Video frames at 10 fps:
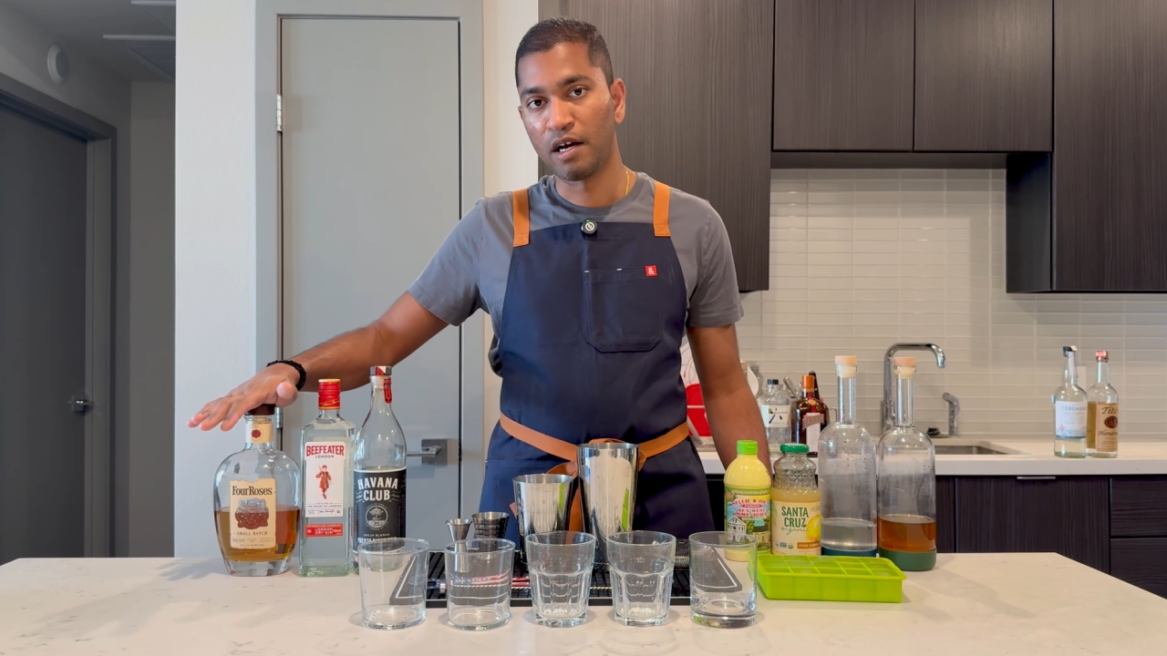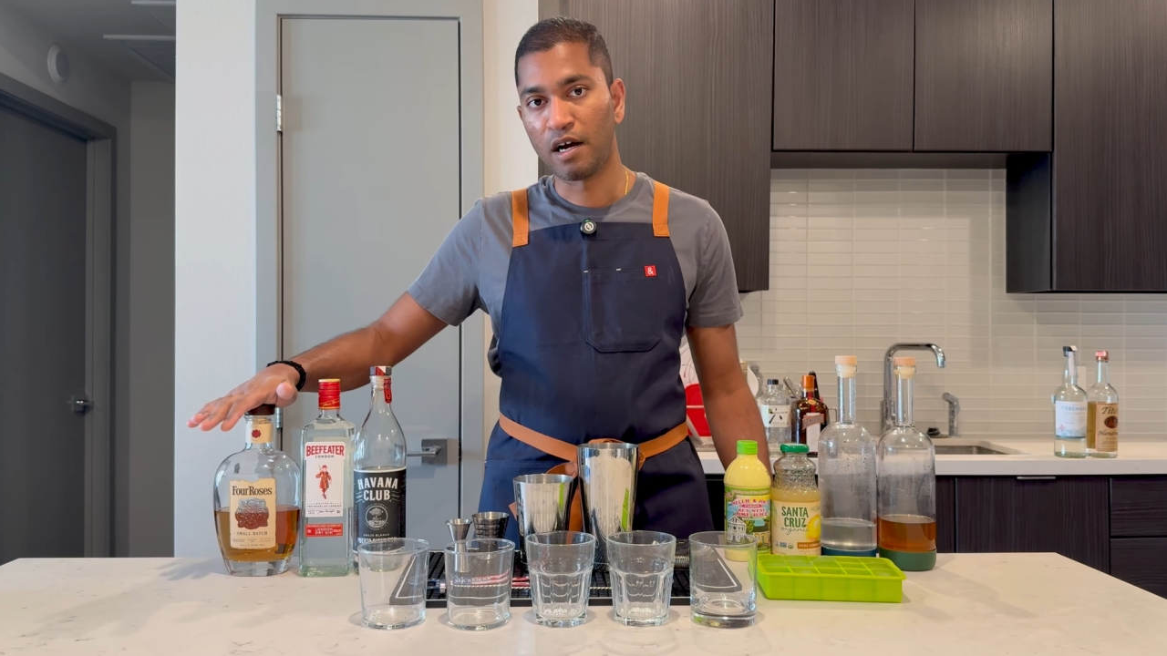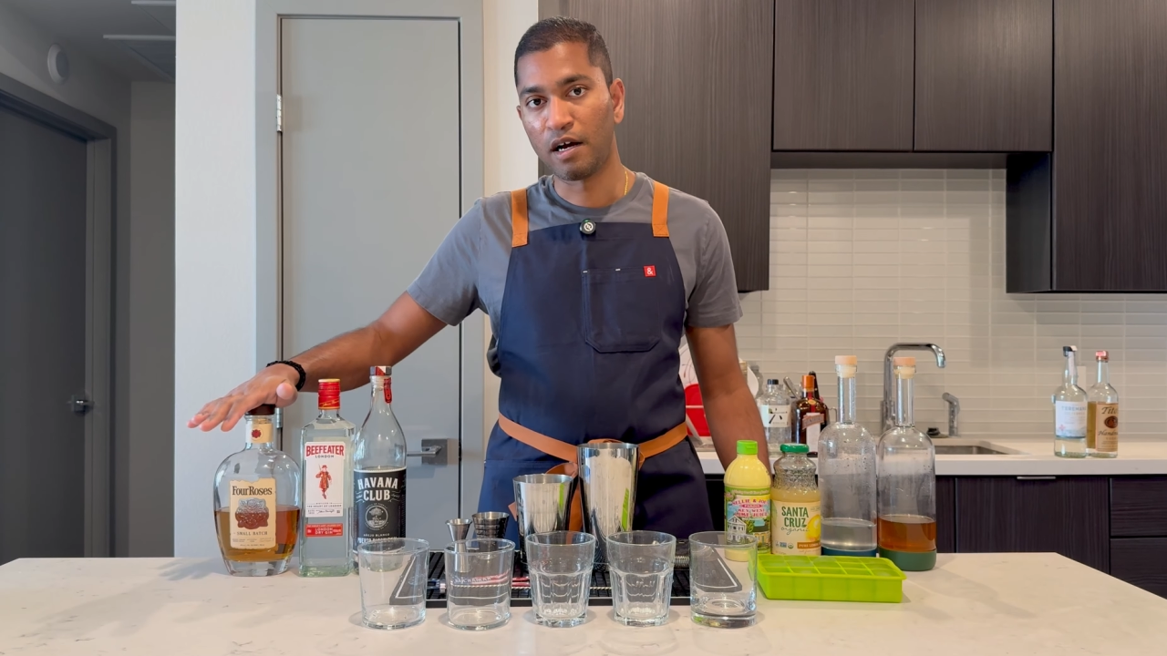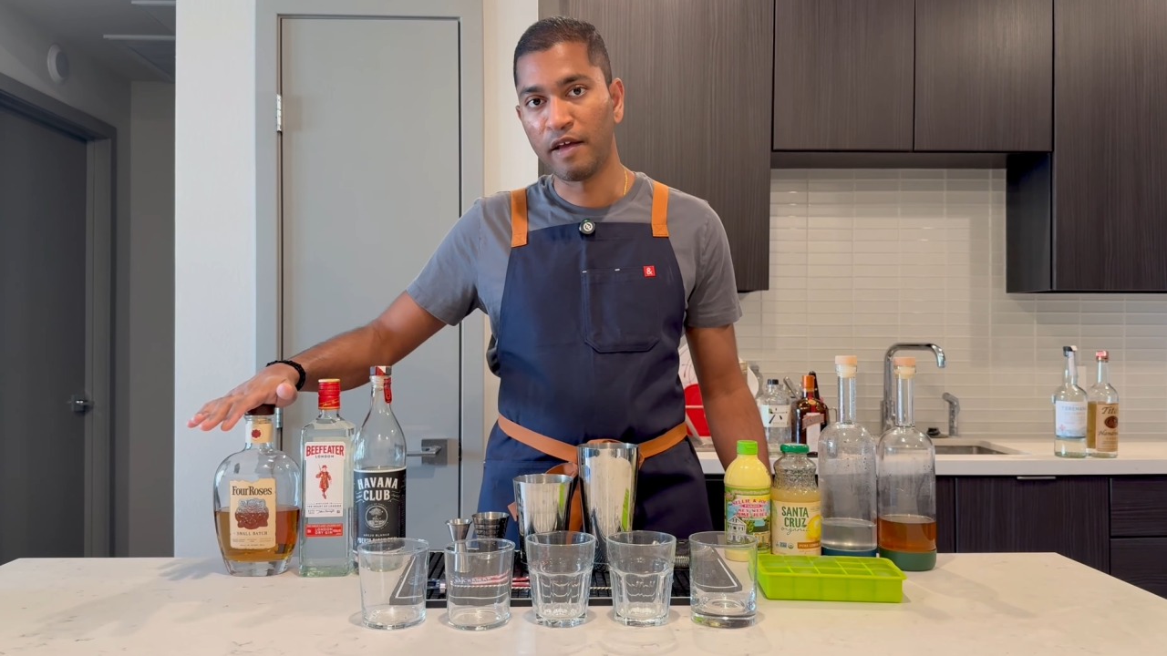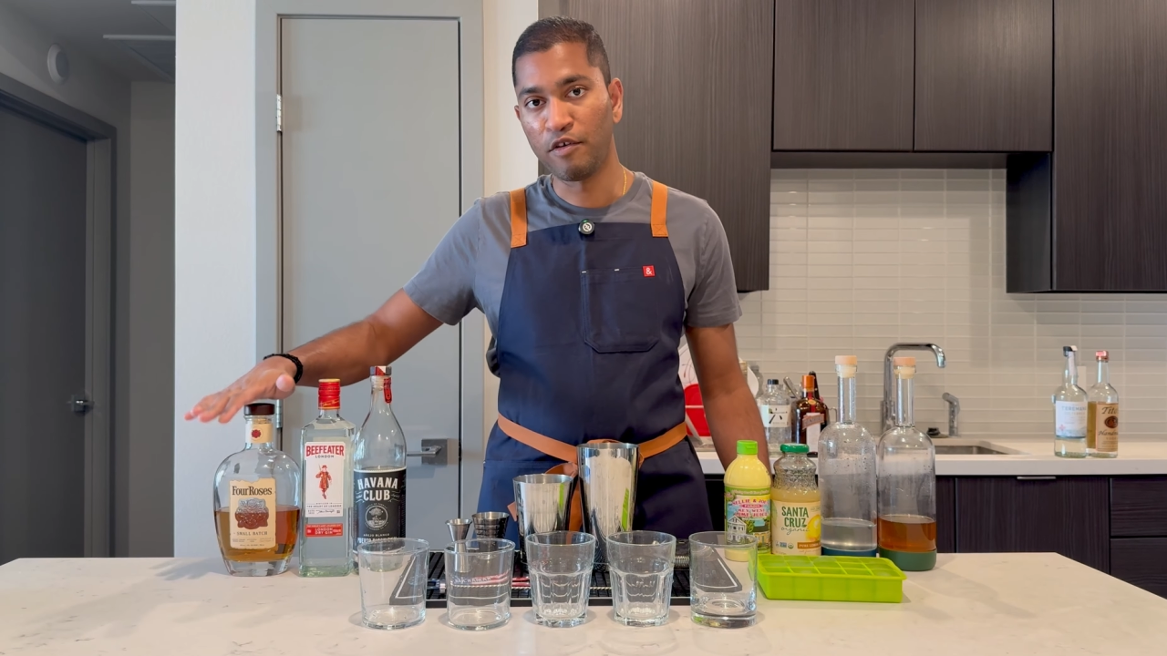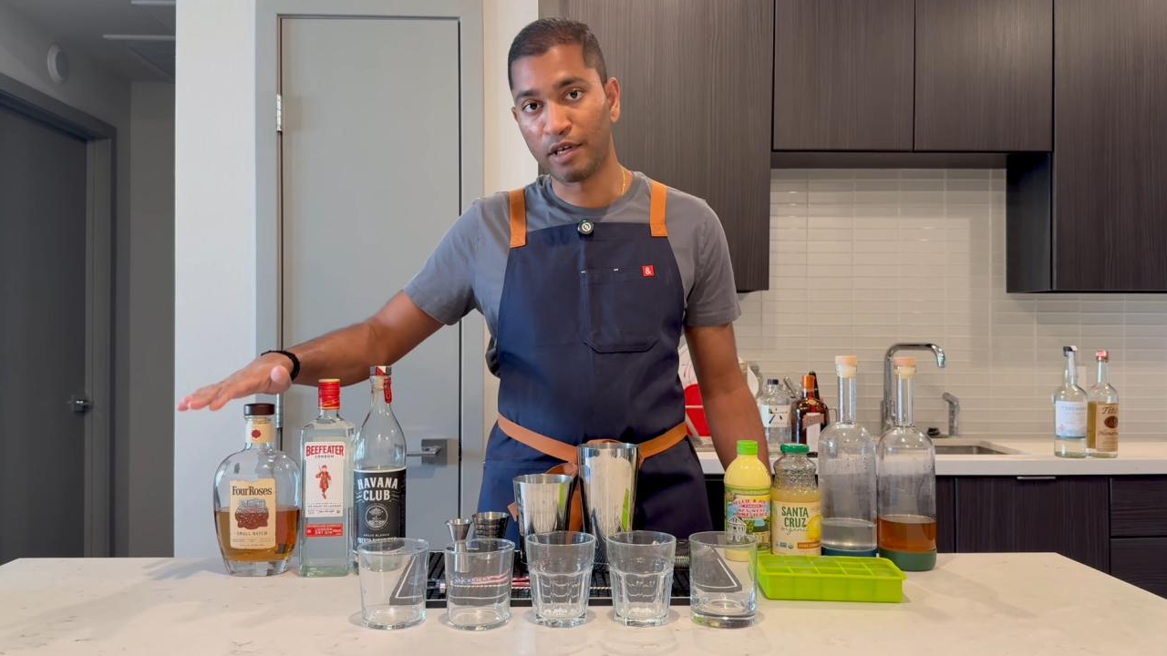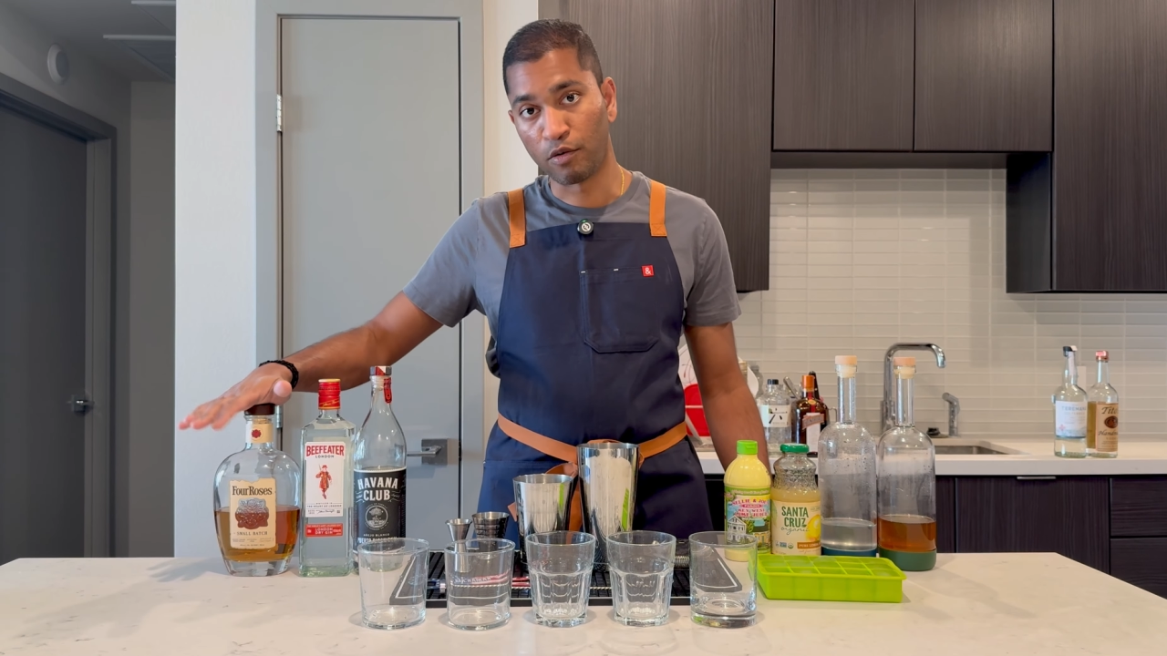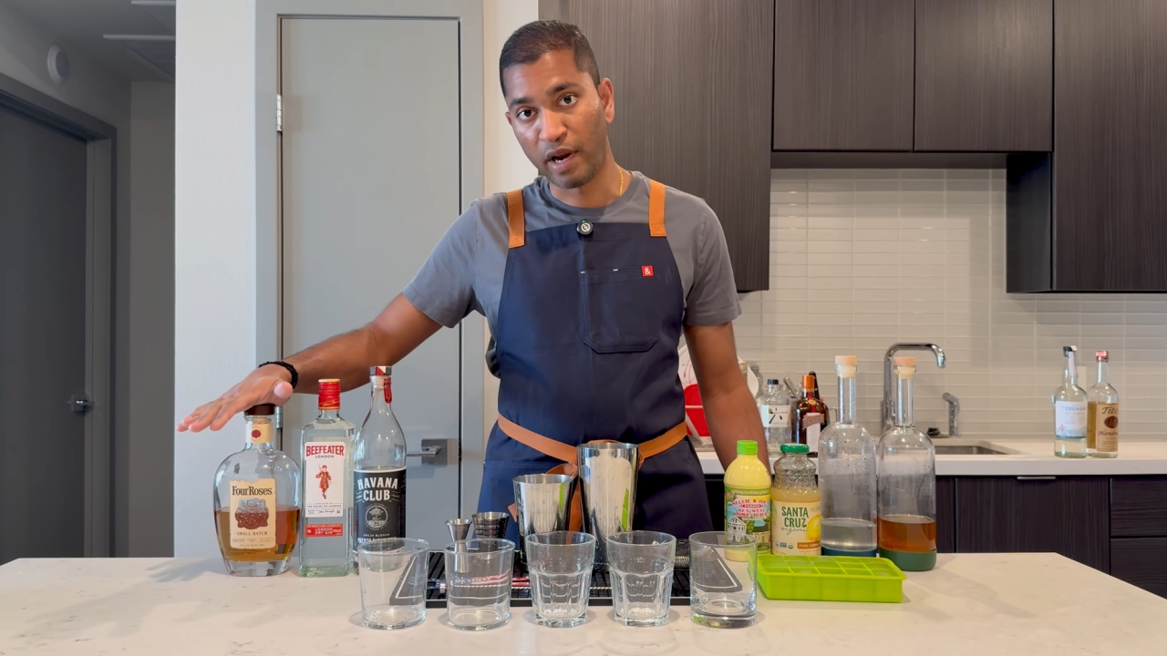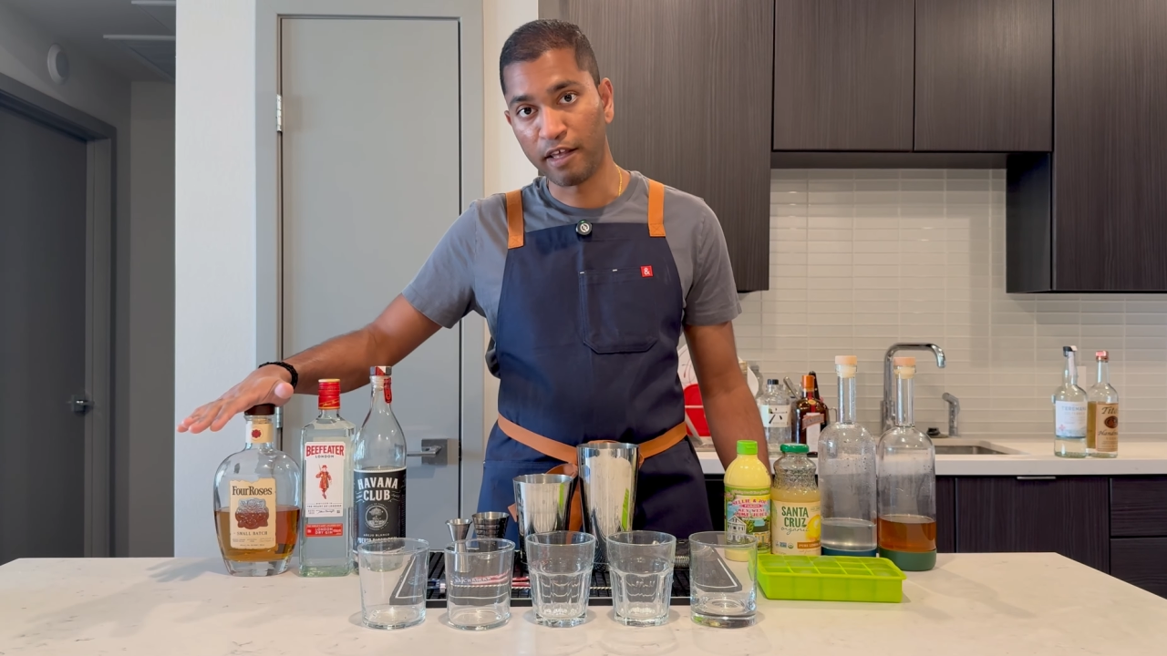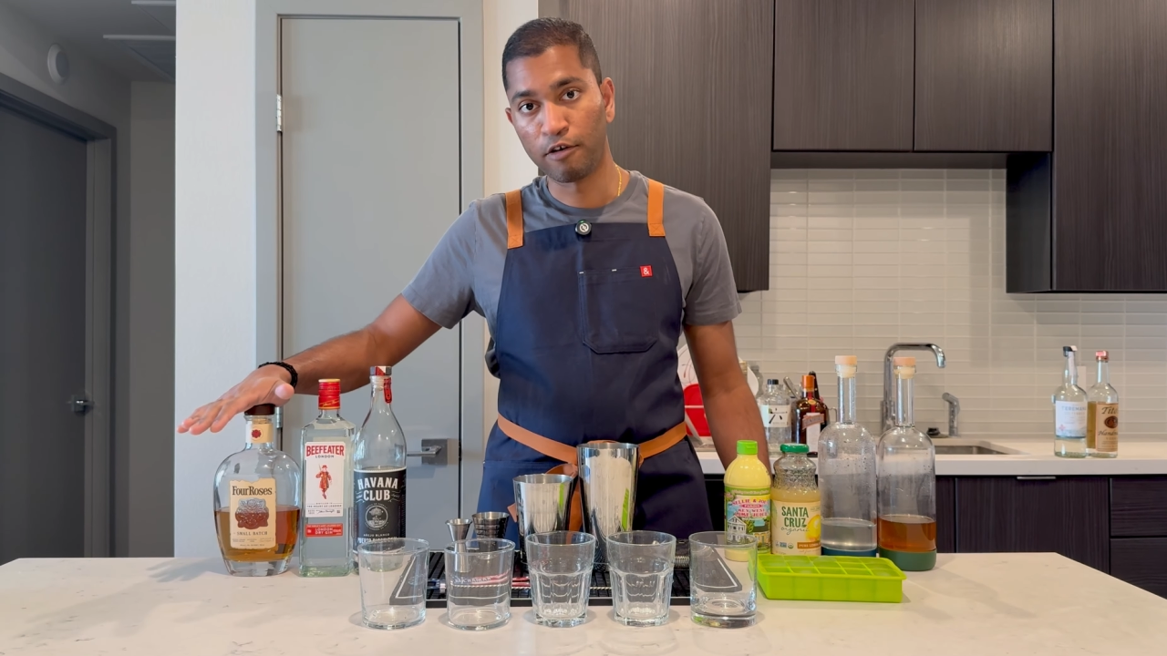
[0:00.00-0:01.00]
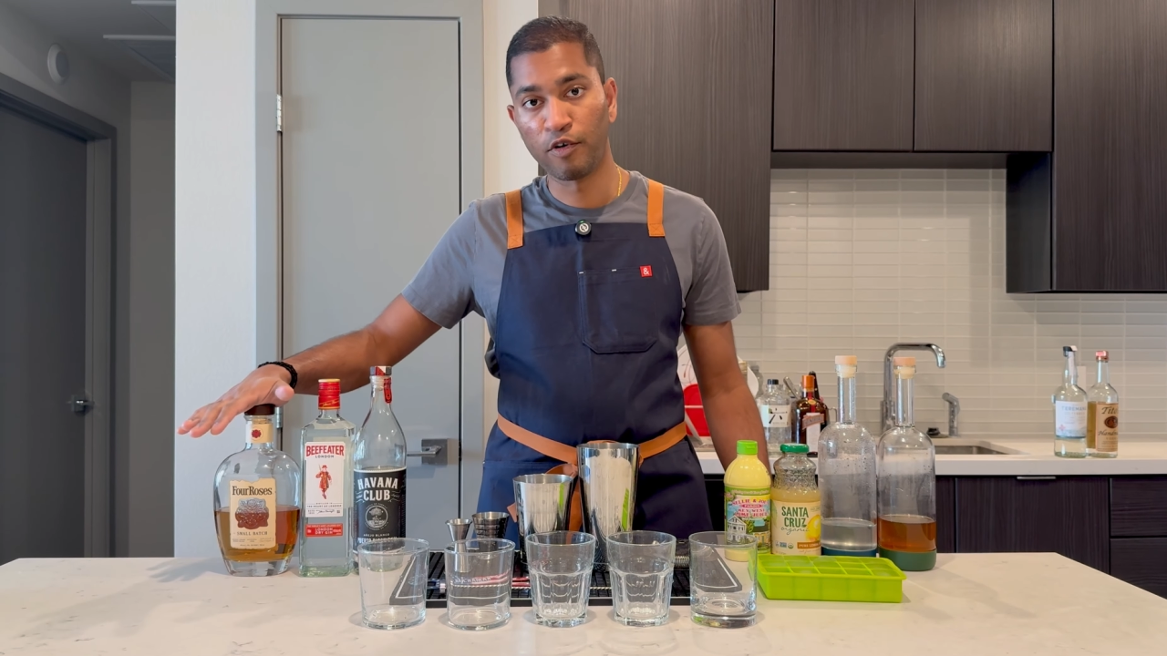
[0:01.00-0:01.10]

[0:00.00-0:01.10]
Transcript: If you get the regular